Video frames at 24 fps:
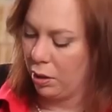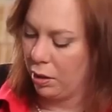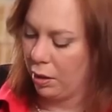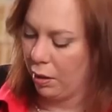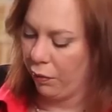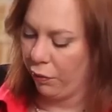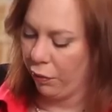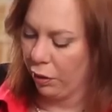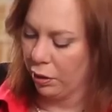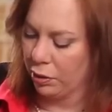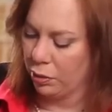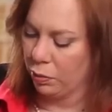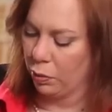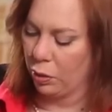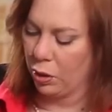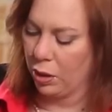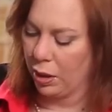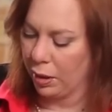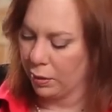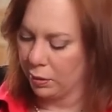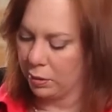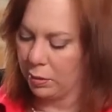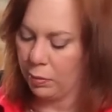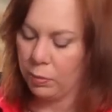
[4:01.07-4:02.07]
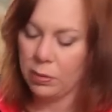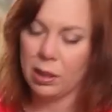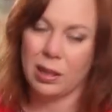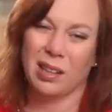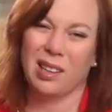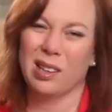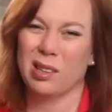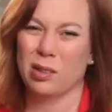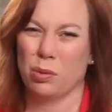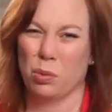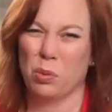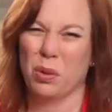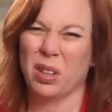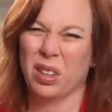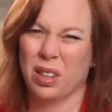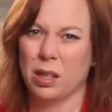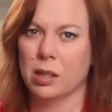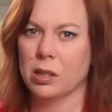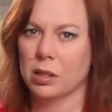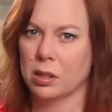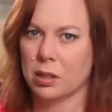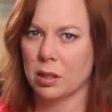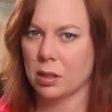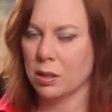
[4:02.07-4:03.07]
the difference when you get something that's
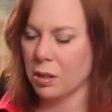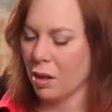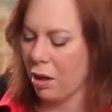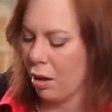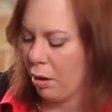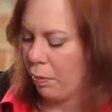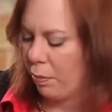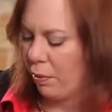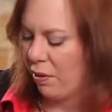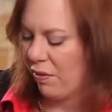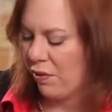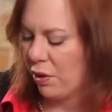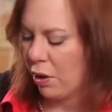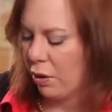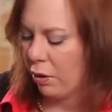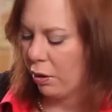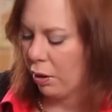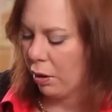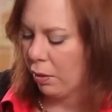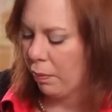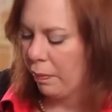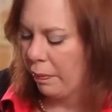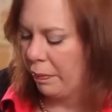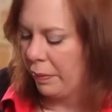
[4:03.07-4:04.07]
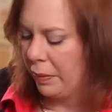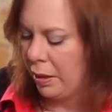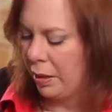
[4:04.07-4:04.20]
really just a dollop of yogurt.